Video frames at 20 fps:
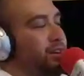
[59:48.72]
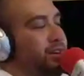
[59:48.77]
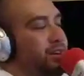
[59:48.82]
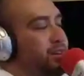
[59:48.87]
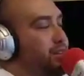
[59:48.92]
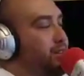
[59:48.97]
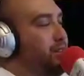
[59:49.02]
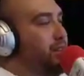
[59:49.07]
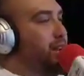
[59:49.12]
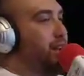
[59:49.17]
He
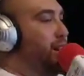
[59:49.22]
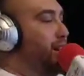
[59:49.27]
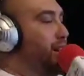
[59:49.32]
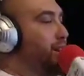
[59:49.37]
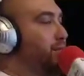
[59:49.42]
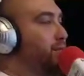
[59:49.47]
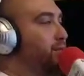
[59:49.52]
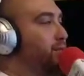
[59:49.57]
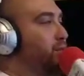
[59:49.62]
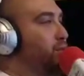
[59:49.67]
just did
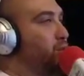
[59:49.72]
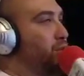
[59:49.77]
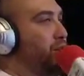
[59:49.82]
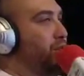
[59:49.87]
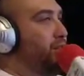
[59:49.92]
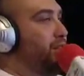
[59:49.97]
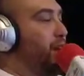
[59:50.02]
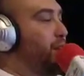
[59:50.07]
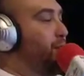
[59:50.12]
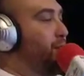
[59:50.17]
it. What
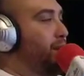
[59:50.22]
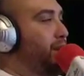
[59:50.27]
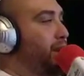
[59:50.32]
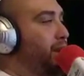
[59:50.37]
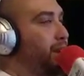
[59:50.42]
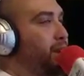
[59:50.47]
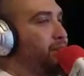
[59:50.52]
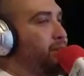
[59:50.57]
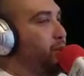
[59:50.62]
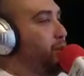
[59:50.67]
does that
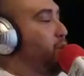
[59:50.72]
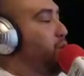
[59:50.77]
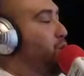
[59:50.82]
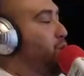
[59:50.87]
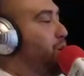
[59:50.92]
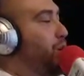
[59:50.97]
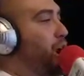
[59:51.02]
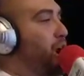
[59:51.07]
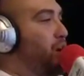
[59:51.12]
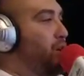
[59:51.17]
mean?
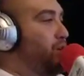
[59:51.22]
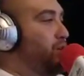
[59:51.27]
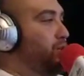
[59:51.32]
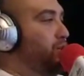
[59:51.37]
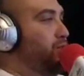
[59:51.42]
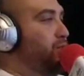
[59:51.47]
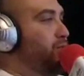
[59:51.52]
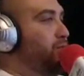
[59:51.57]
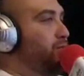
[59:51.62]
Who knows?